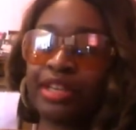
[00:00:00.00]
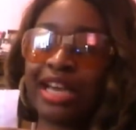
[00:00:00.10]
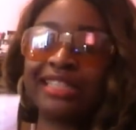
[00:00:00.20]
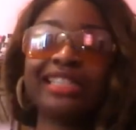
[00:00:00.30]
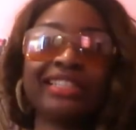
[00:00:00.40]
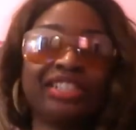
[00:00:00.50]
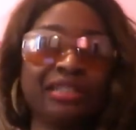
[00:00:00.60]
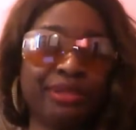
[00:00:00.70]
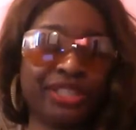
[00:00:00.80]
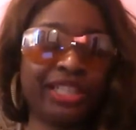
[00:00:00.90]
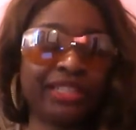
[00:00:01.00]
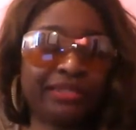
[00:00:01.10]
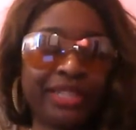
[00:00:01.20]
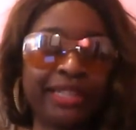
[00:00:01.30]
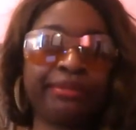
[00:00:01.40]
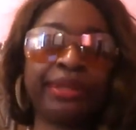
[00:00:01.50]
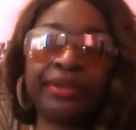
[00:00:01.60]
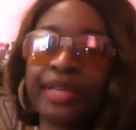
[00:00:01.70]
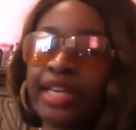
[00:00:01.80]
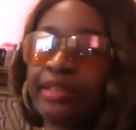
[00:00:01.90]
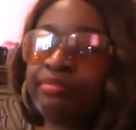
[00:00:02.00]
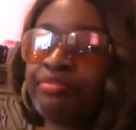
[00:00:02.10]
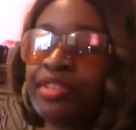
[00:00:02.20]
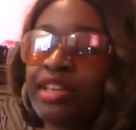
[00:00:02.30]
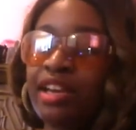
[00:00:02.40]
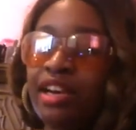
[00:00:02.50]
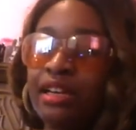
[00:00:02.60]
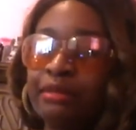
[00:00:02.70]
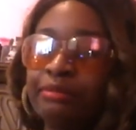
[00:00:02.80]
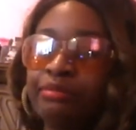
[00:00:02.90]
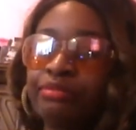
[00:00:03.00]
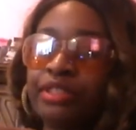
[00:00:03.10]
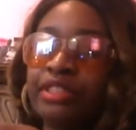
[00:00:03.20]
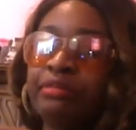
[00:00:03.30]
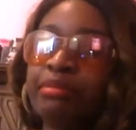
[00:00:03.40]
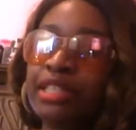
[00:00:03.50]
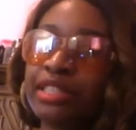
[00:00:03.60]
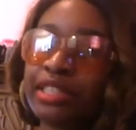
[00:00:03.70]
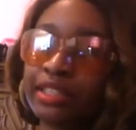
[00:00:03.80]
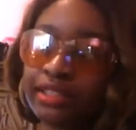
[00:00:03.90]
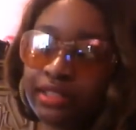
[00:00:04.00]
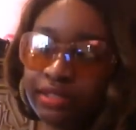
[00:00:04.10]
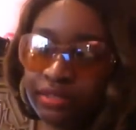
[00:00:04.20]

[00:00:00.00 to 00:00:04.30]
I said Chubby Checker, right? Okay. The Monkees.